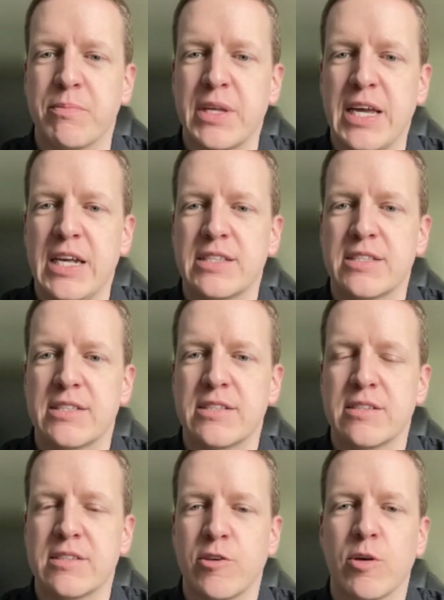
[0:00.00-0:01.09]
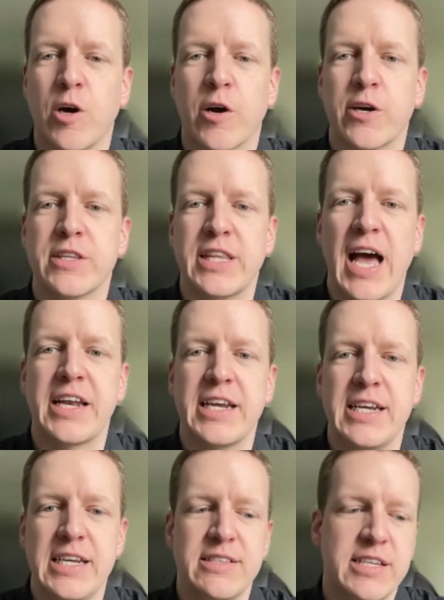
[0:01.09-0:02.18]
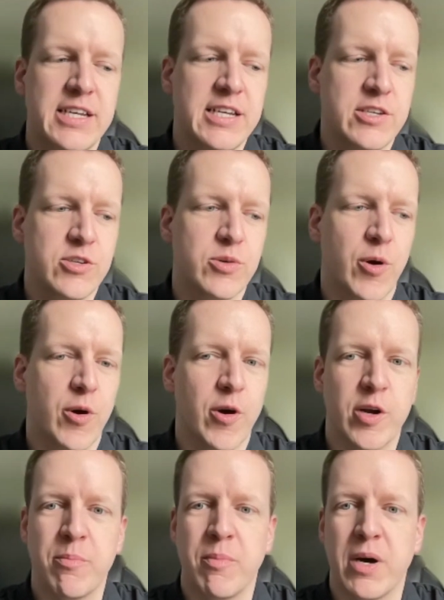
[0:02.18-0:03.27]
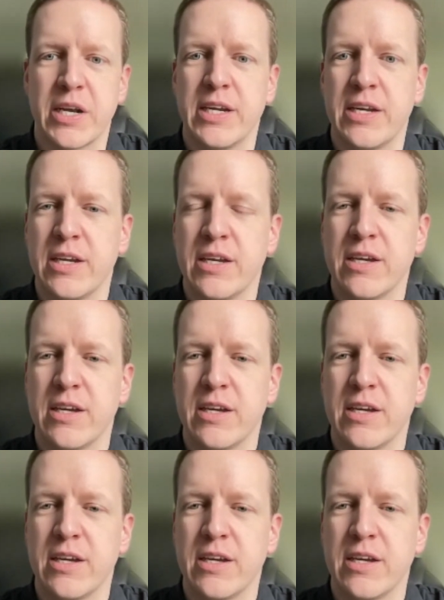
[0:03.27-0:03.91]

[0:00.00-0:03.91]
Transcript: it's no longer that easy to earn money